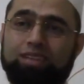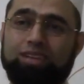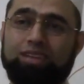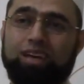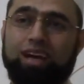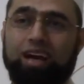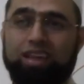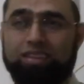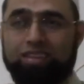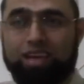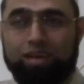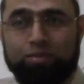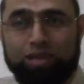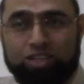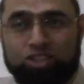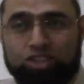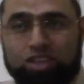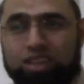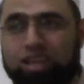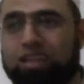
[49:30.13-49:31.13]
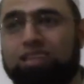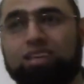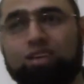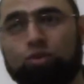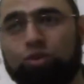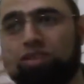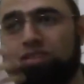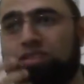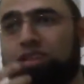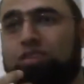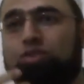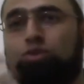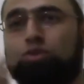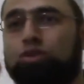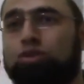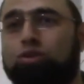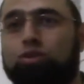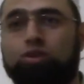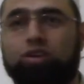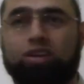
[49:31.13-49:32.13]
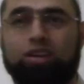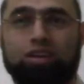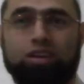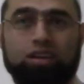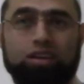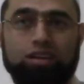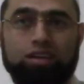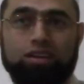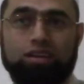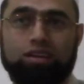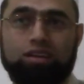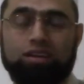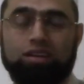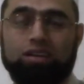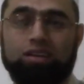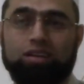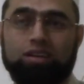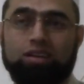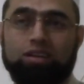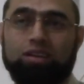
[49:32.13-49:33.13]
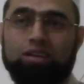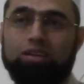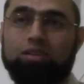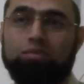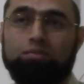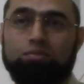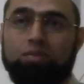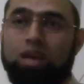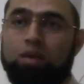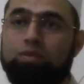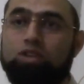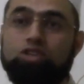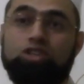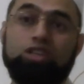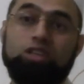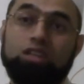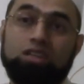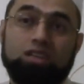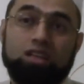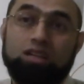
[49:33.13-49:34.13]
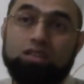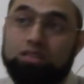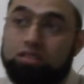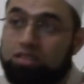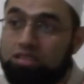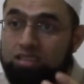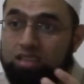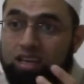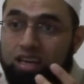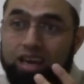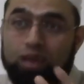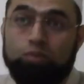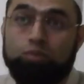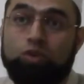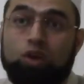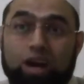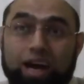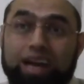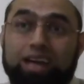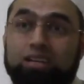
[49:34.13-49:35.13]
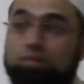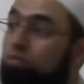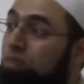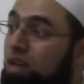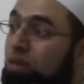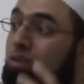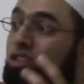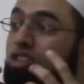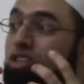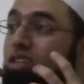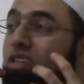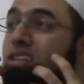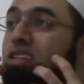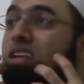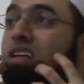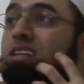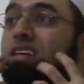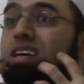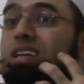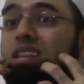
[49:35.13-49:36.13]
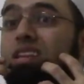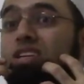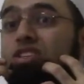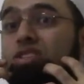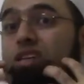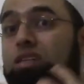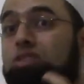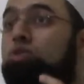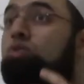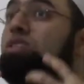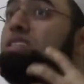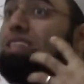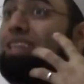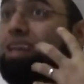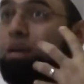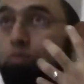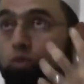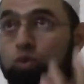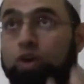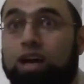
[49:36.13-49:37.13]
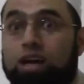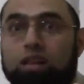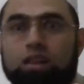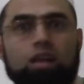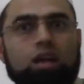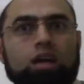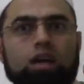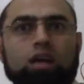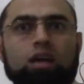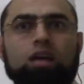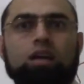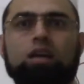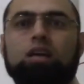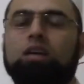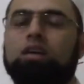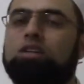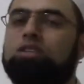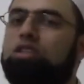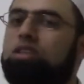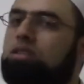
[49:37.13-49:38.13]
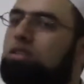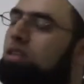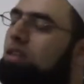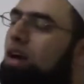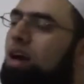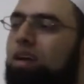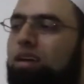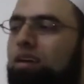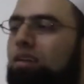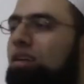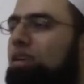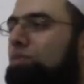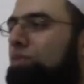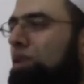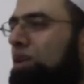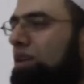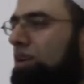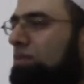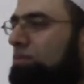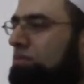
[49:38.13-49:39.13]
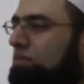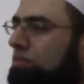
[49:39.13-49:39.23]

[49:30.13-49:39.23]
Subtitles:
And they mentioned that he was not good looking. Maybe she did not see him right, maybe she did not get the chance to see him well. She said, I cannot bear him.